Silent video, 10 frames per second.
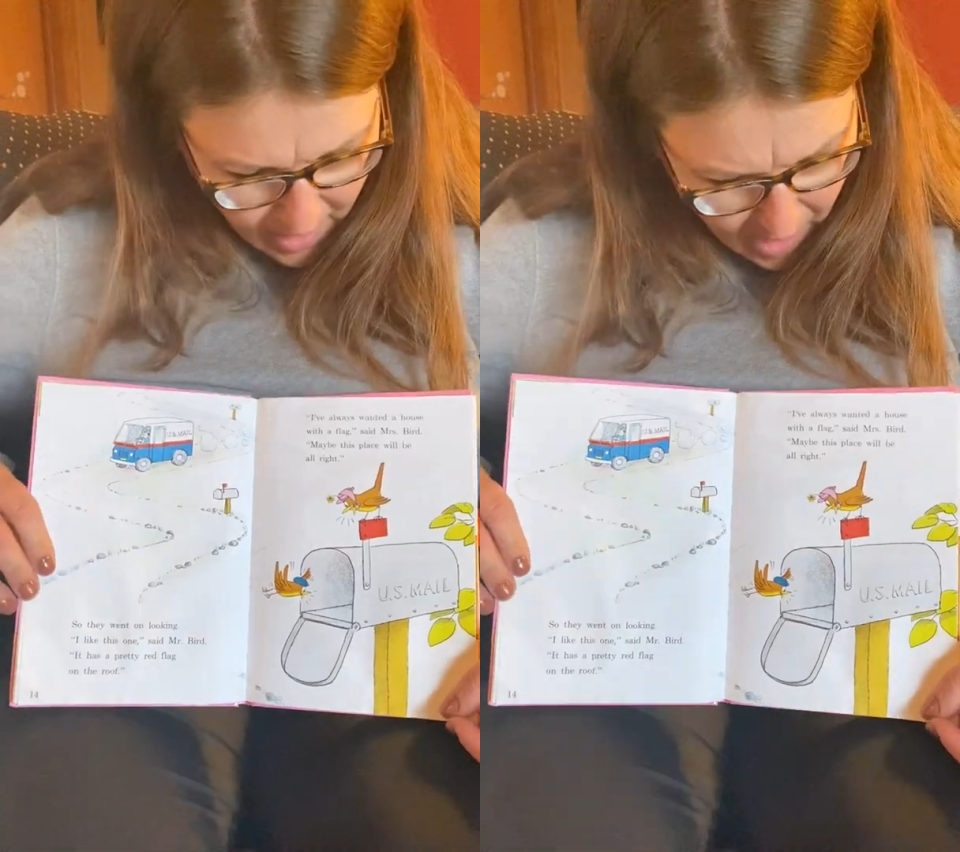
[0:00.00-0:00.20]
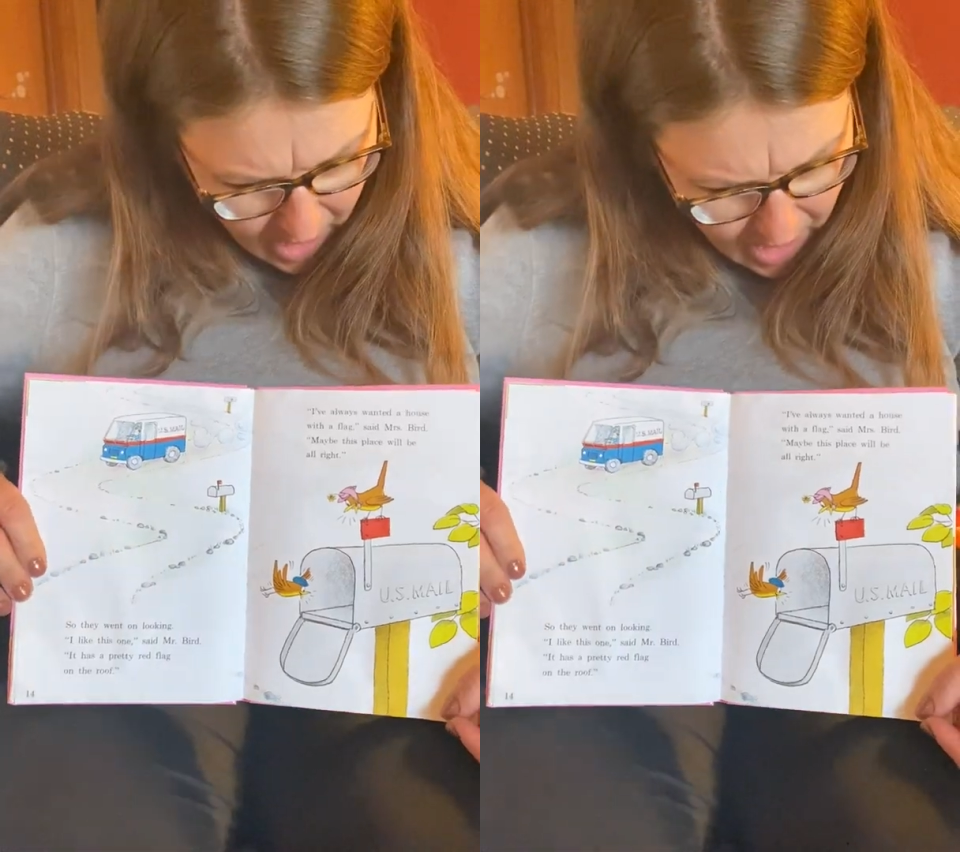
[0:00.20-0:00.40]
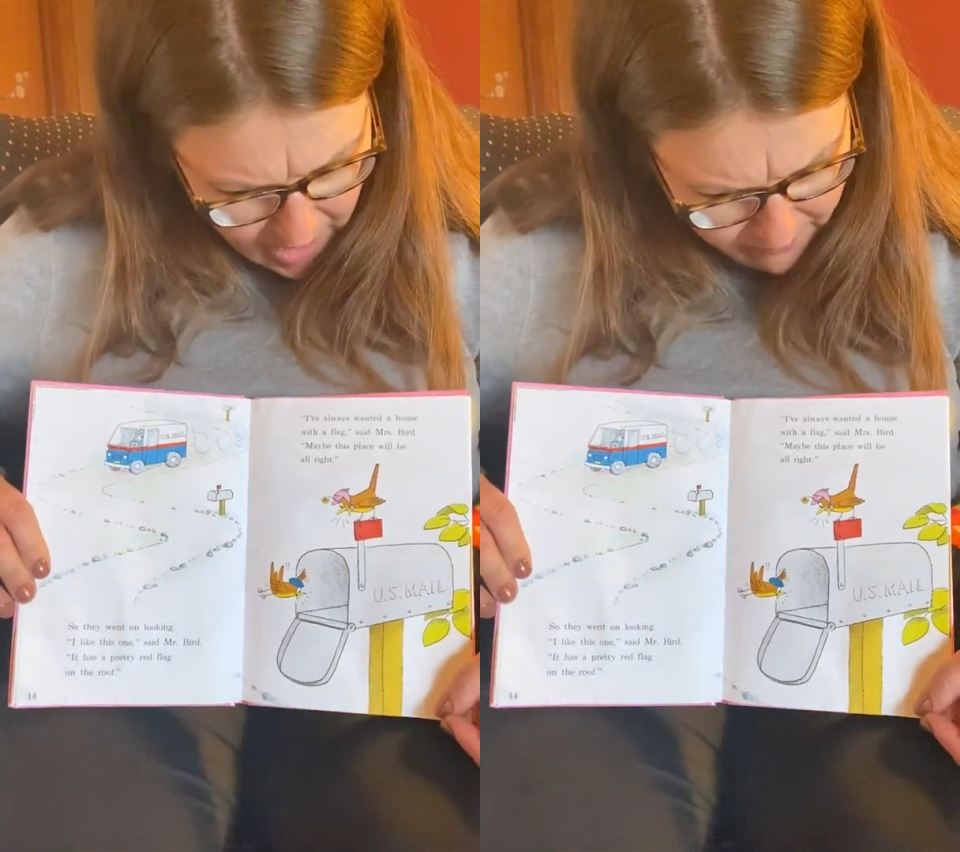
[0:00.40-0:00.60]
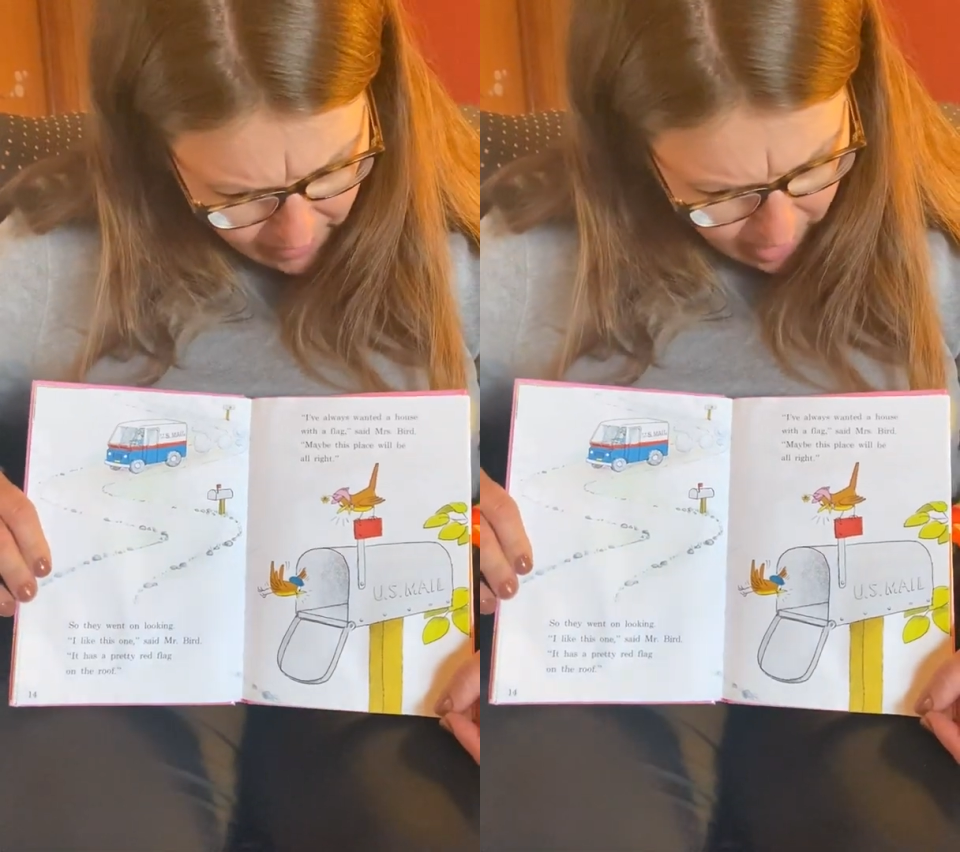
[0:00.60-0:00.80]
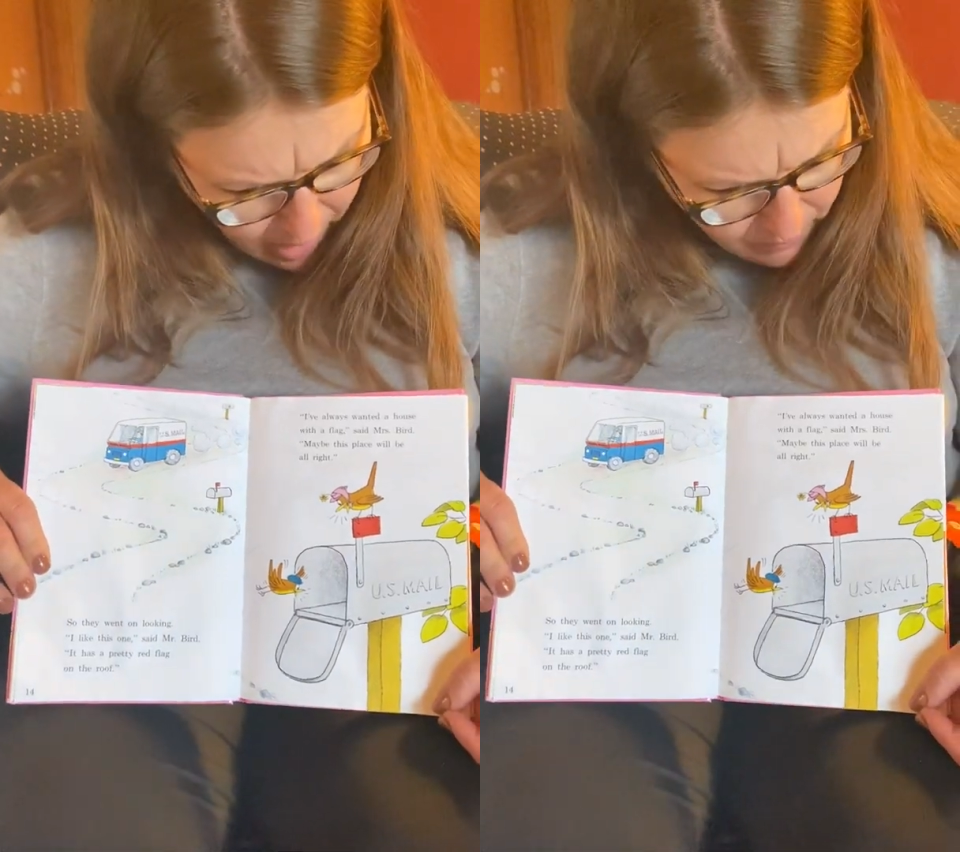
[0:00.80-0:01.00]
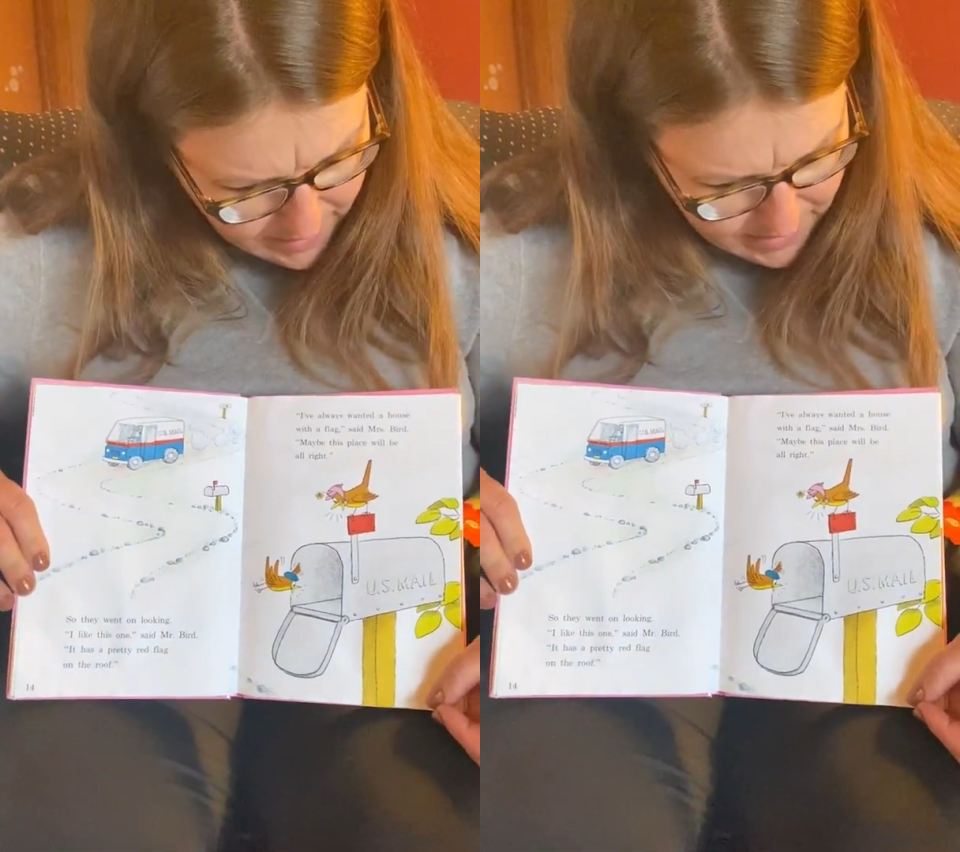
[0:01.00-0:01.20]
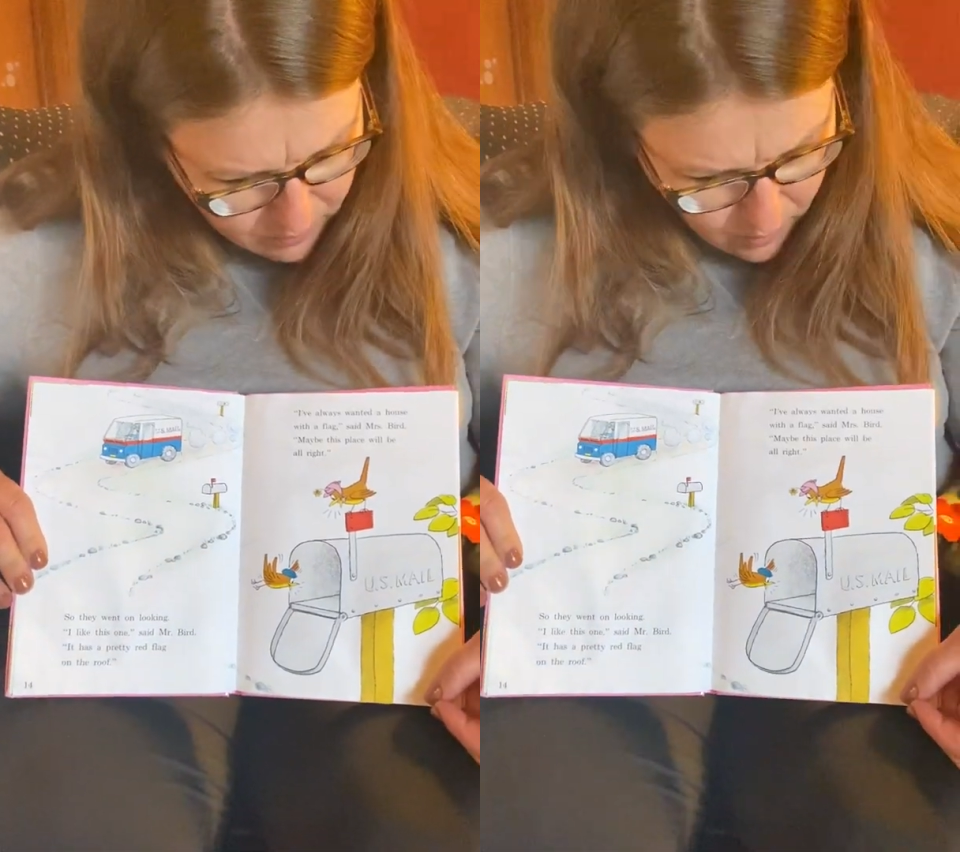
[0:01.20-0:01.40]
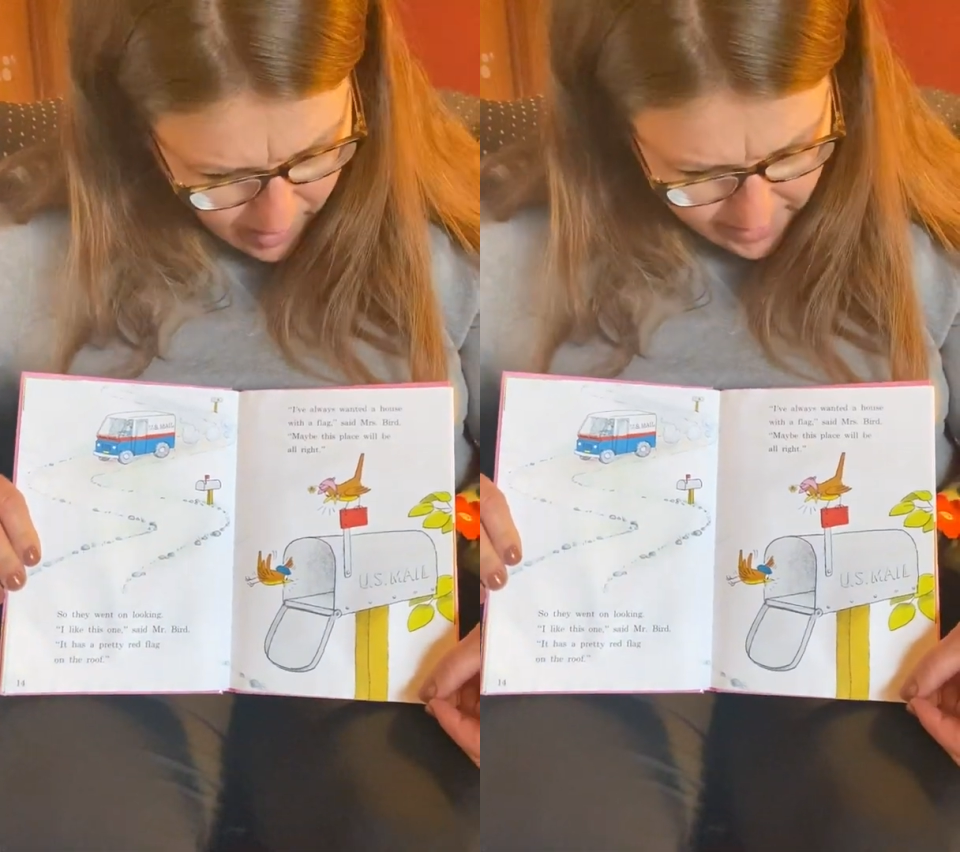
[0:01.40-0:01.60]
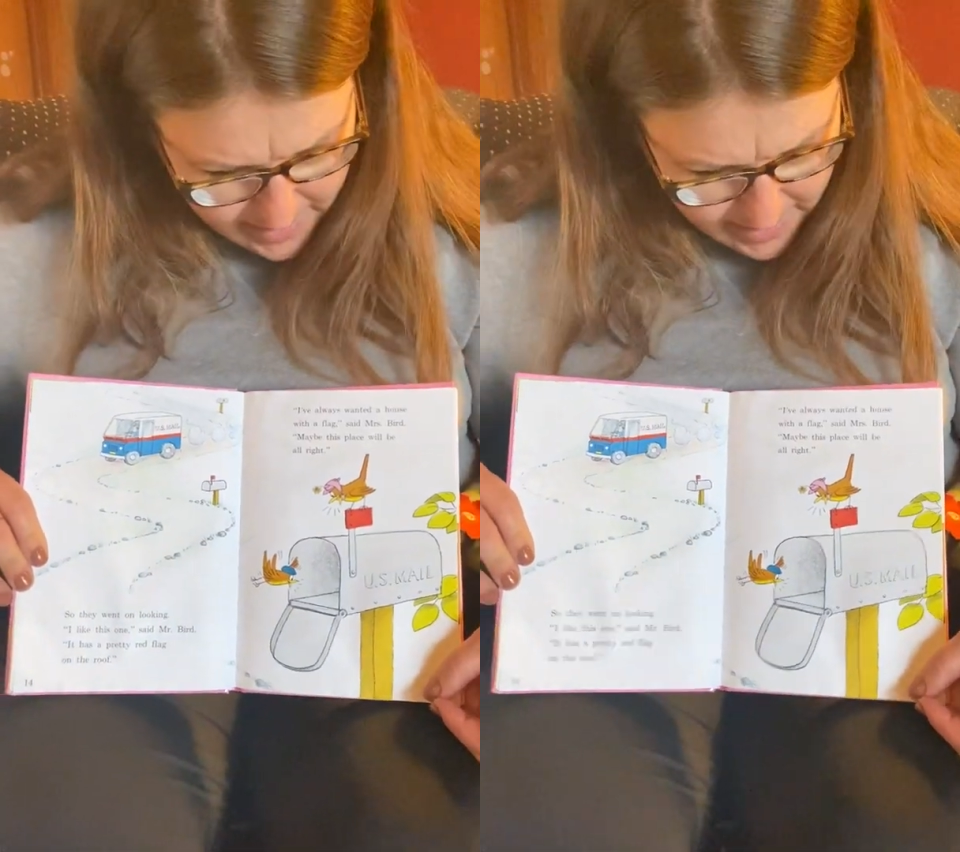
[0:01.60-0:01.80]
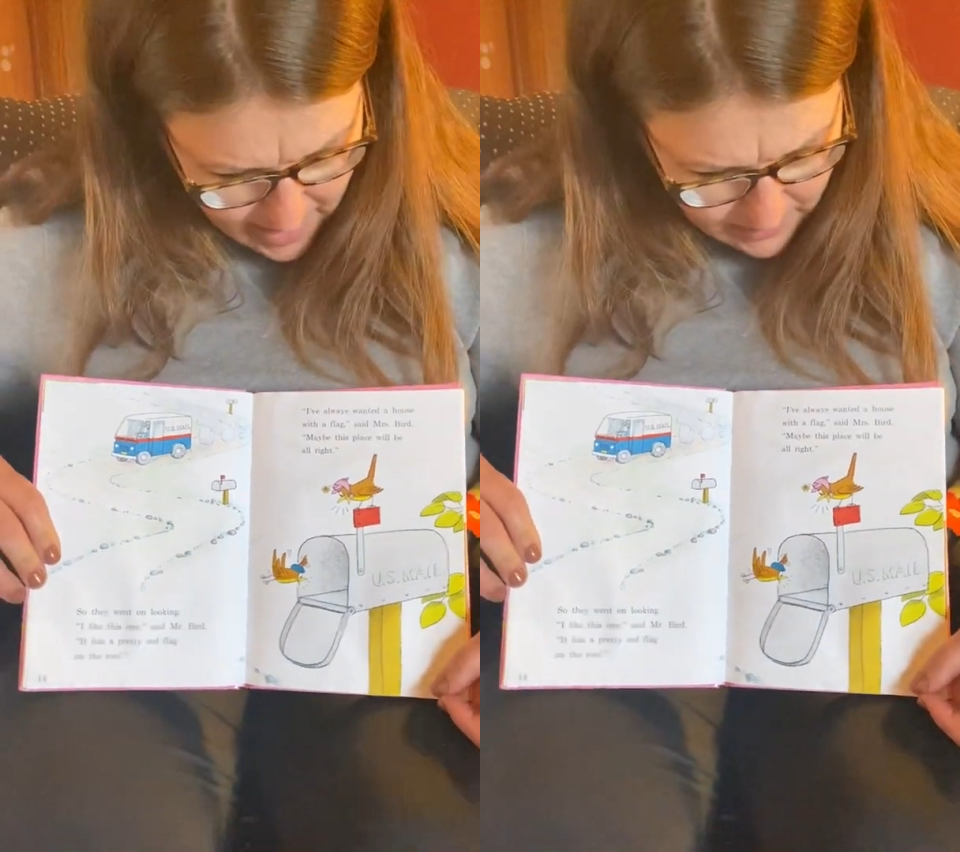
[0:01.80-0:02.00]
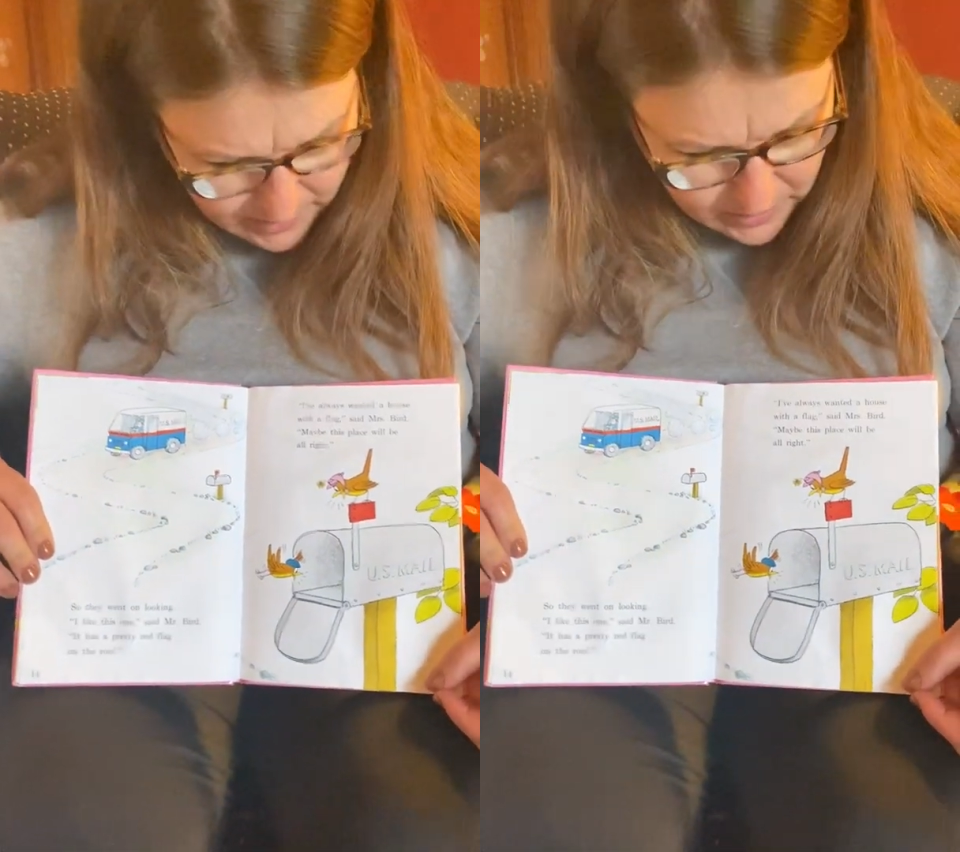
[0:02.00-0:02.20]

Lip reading: I've always wanted a house